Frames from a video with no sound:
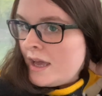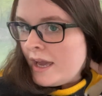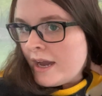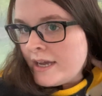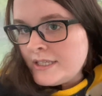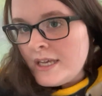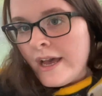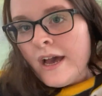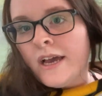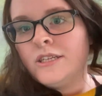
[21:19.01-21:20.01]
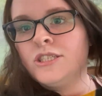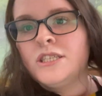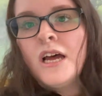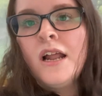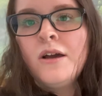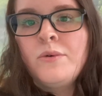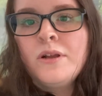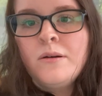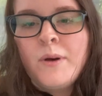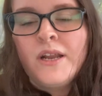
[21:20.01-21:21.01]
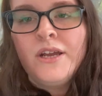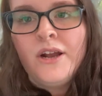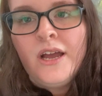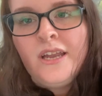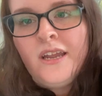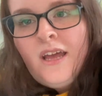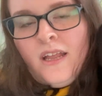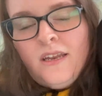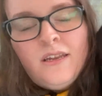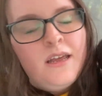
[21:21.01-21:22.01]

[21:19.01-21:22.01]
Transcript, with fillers: Hey guys, I just thought I would come on here and end